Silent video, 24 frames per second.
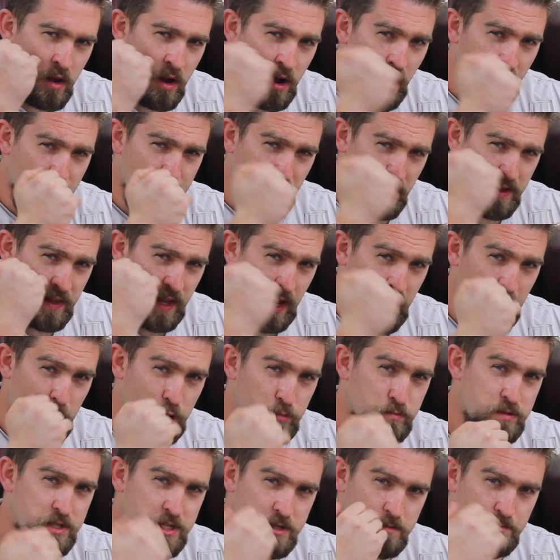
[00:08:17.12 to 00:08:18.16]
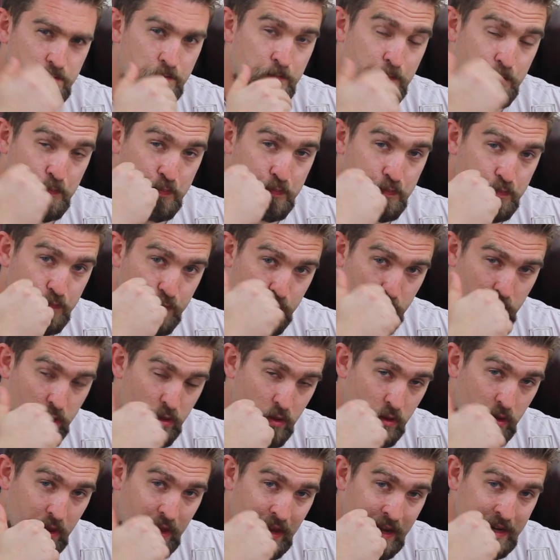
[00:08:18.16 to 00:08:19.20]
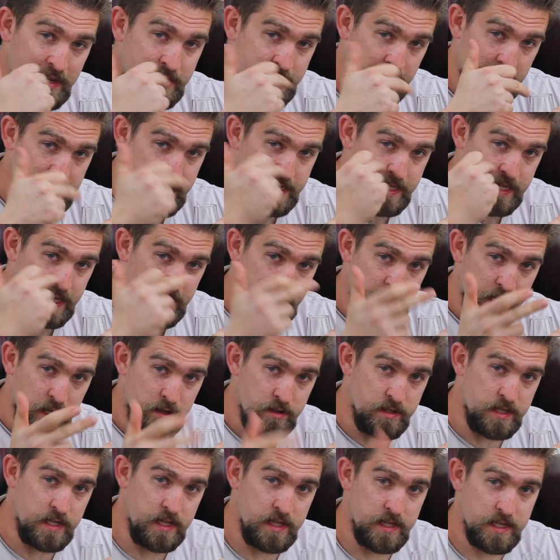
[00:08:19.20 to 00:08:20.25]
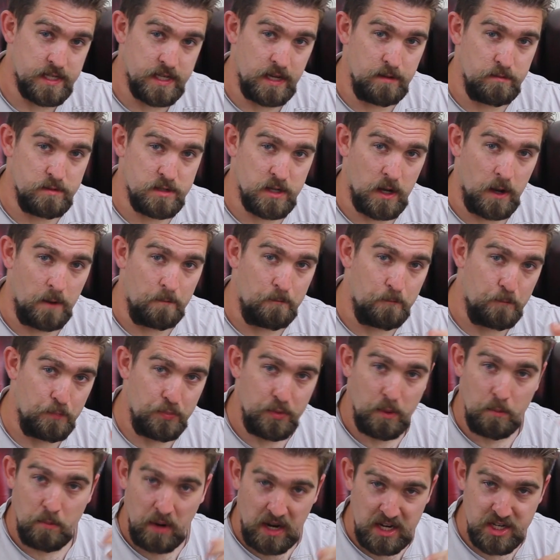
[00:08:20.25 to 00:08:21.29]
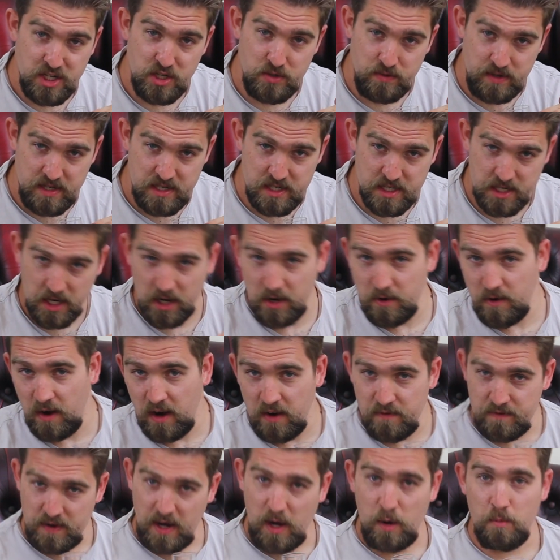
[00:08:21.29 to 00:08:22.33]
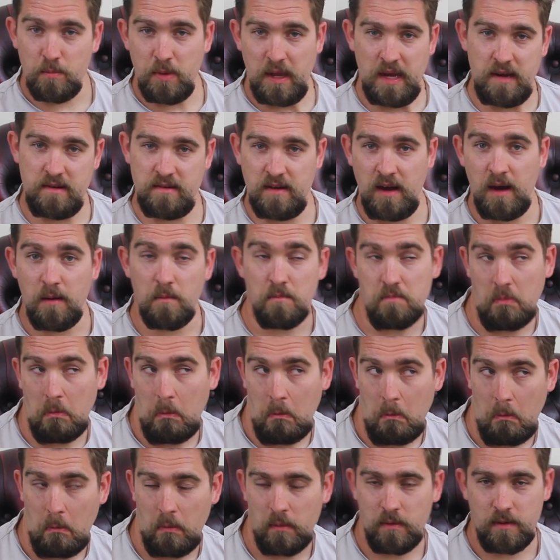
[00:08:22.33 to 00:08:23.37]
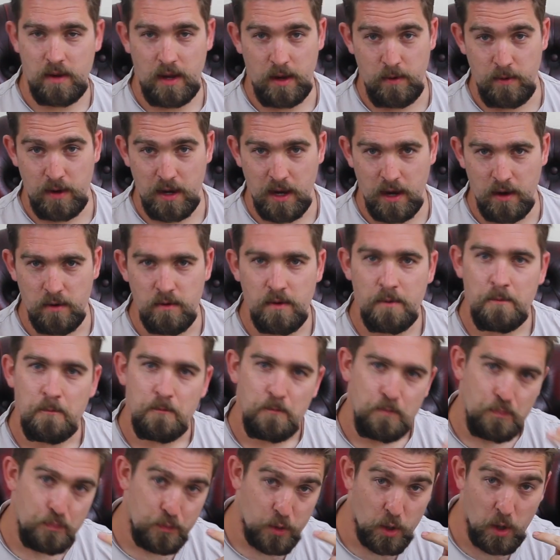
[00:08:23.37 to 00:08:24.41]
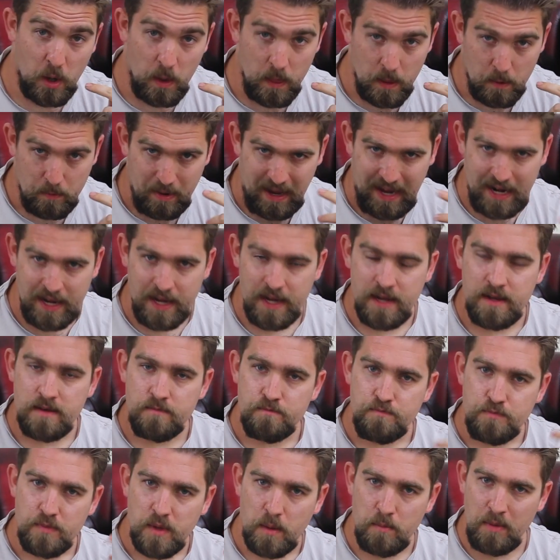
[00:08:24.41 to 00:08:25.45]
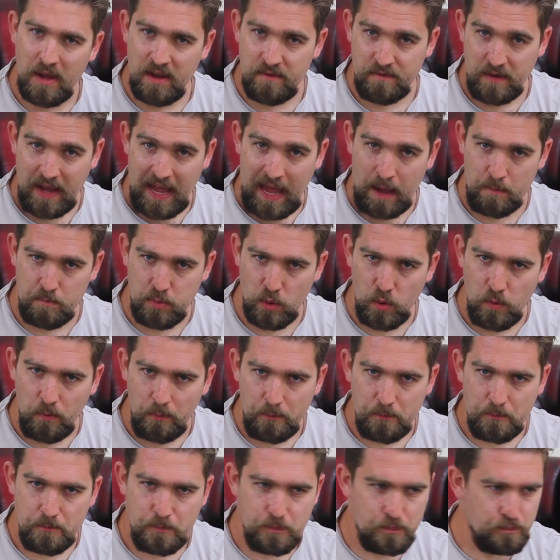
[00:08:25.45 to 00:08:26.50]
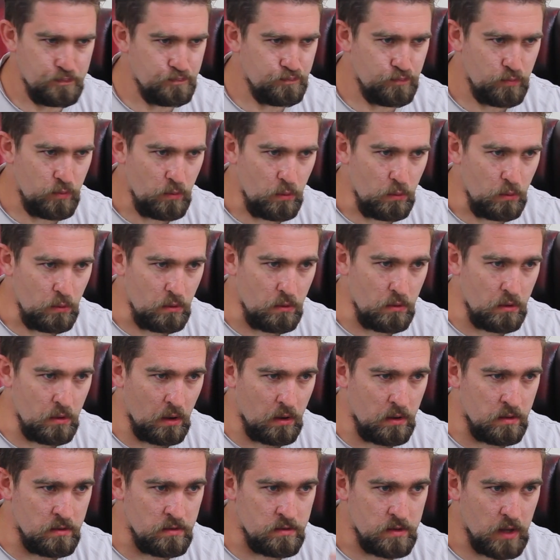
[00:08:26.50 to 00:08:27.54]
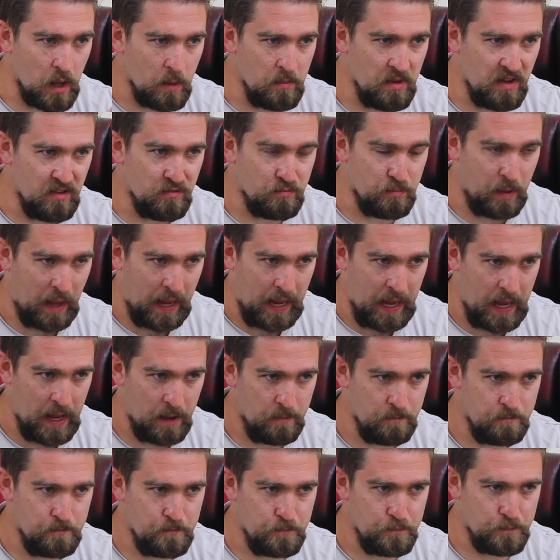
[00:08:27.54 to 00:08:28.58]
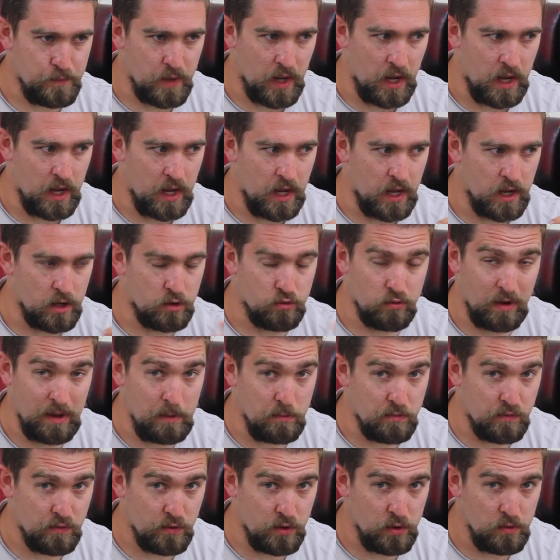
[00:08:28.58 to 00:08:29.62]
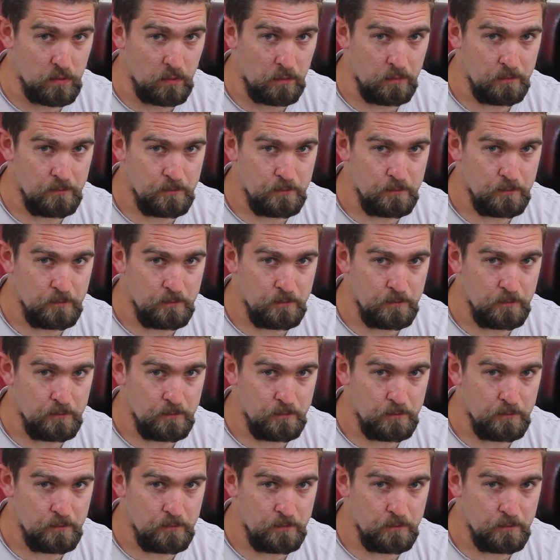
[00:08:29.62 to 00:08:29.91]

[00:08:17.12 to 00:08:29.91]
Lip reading: I find that helps. Tasting and nosing at the same time. By doing so, I've now picked up, here we go, on the palate, a bit of apple, a bit of pear, grapefruit.